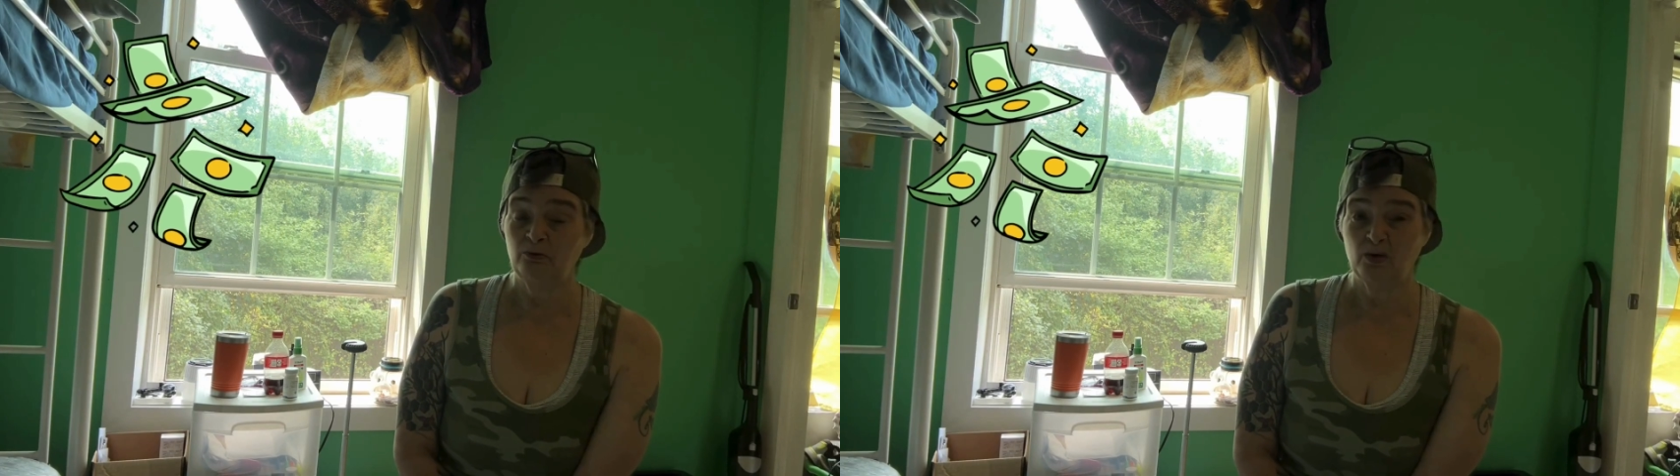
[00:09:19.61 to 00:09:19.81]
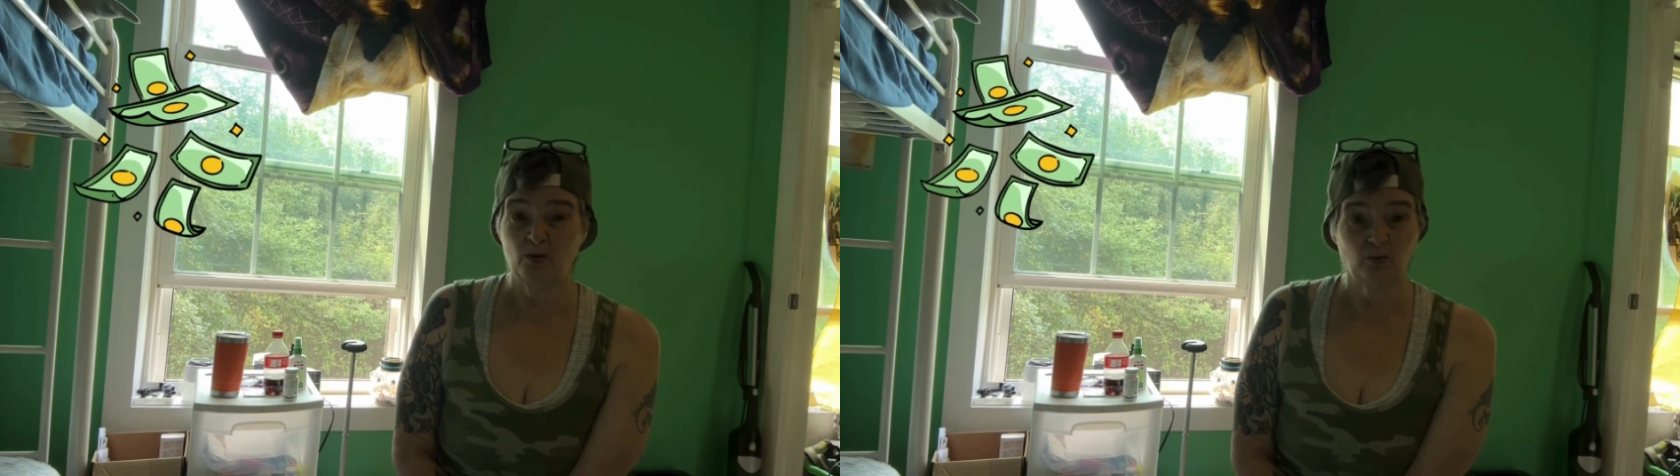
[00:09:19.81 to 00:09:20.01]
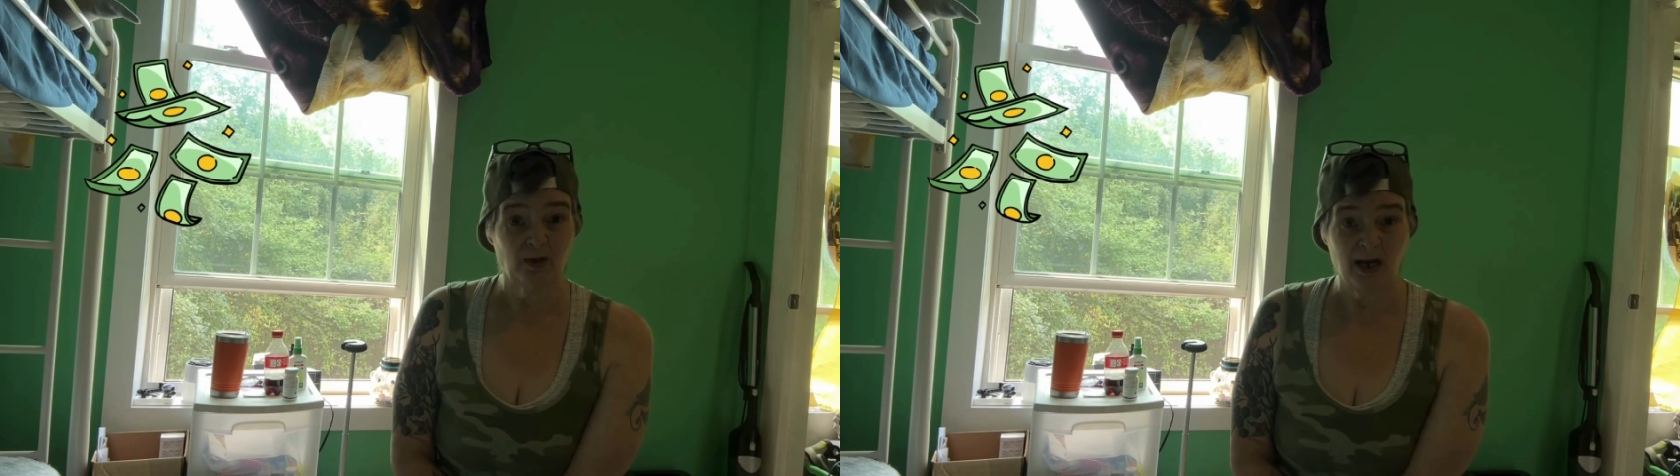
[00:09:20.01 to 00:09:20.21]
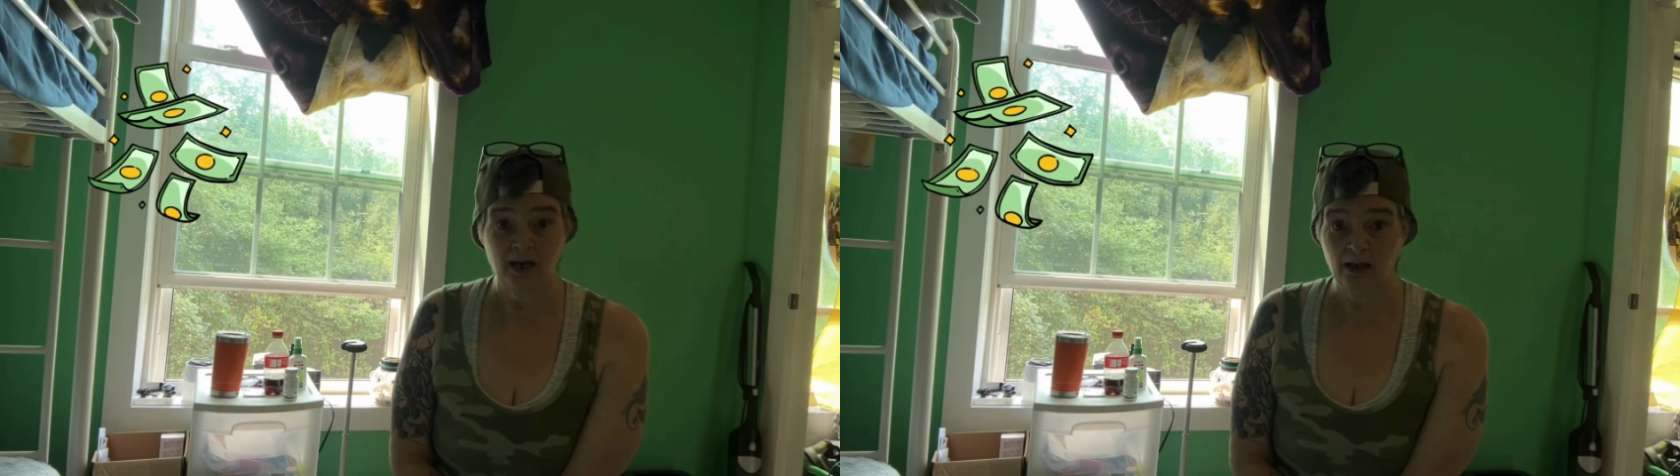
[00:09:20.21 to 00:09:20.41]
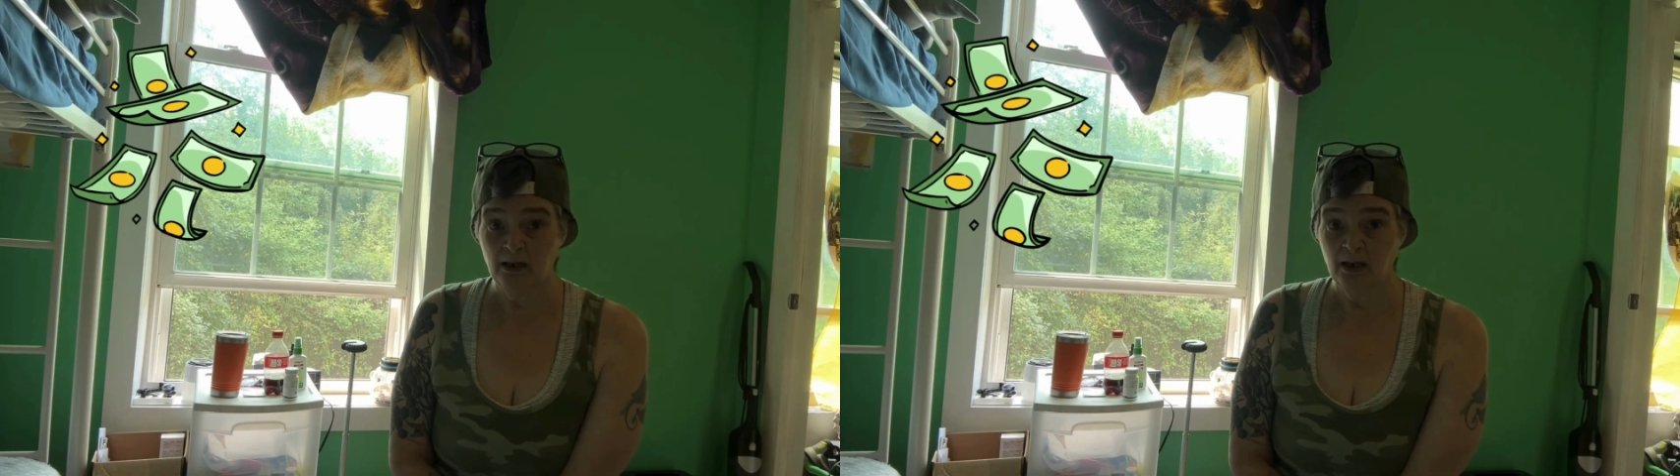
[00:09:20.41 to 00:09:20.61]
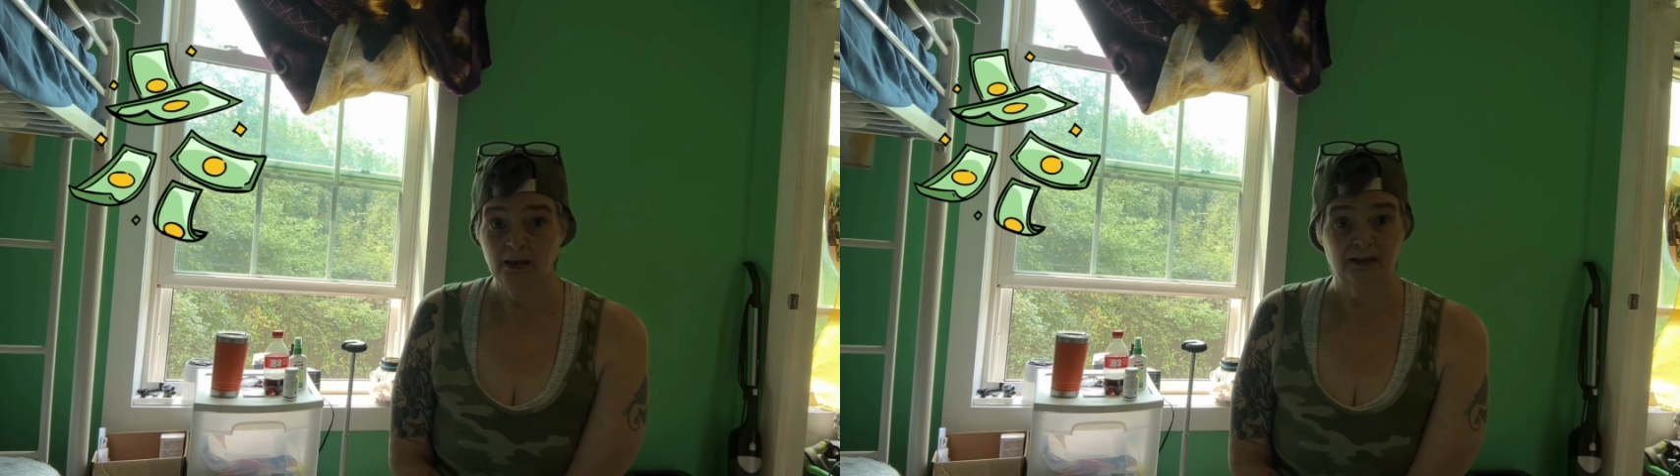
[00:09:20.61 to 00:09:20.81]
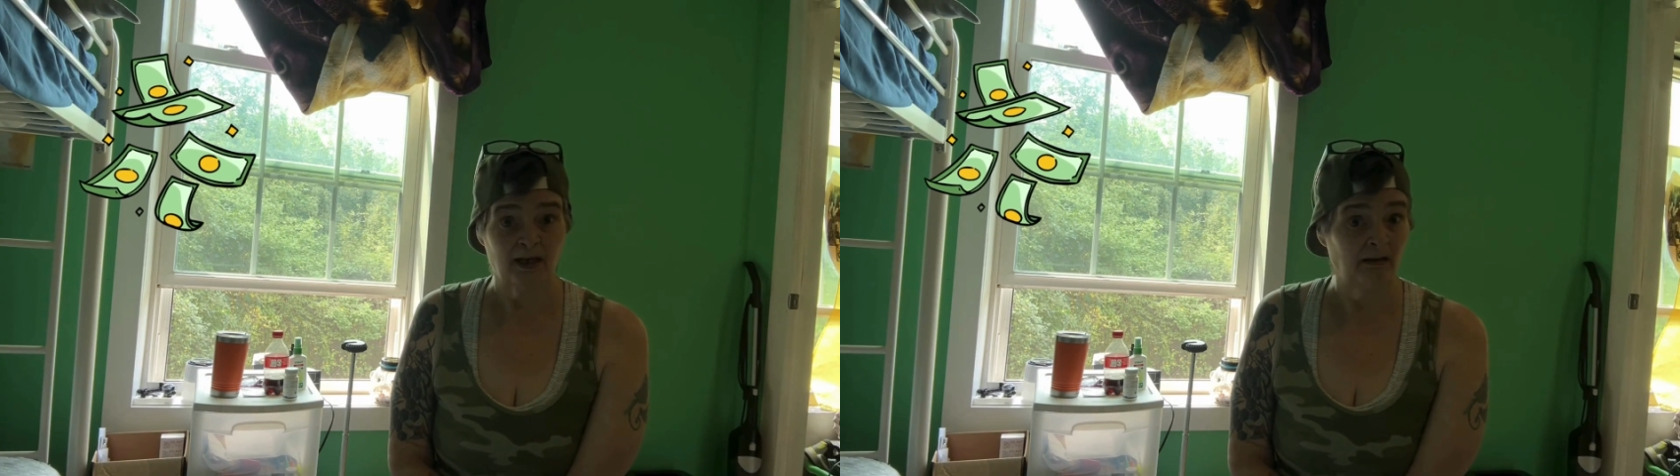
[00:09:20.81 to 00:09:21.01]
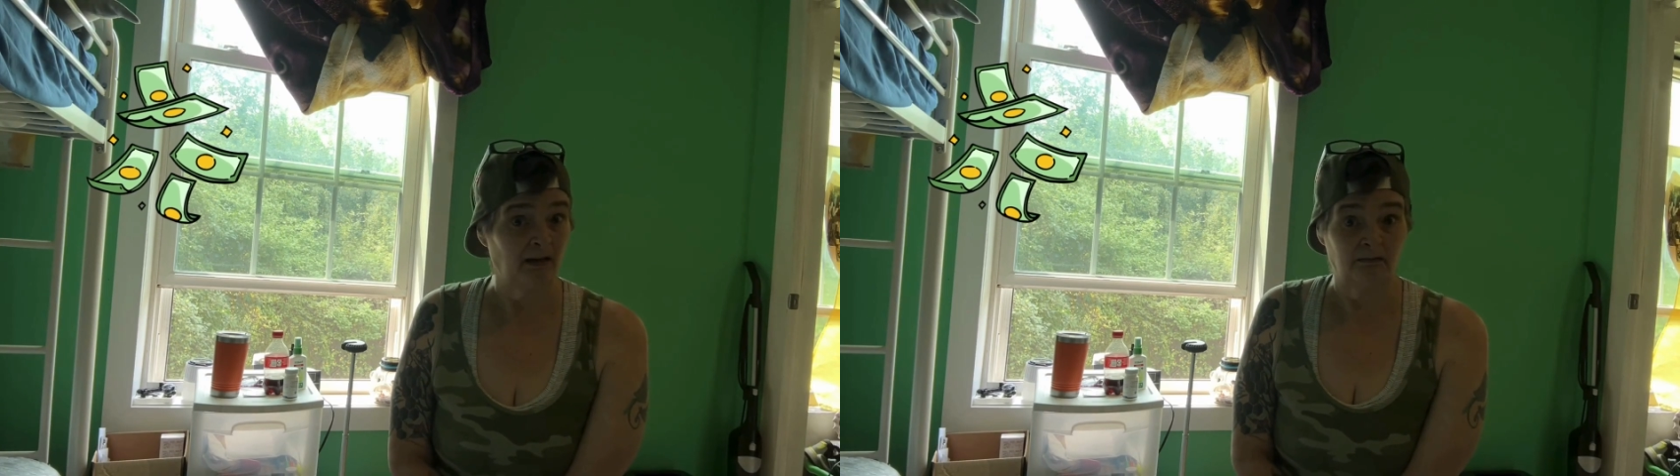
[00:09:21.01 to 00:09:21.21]
don't like,
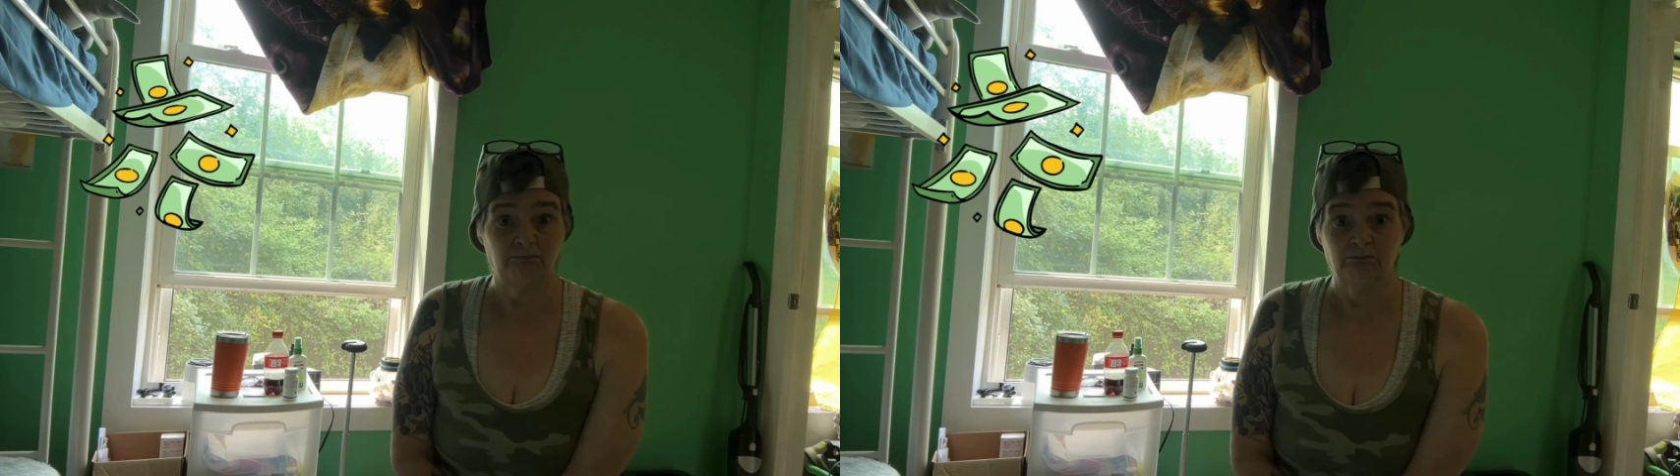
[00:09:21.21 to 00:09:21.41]
tell it.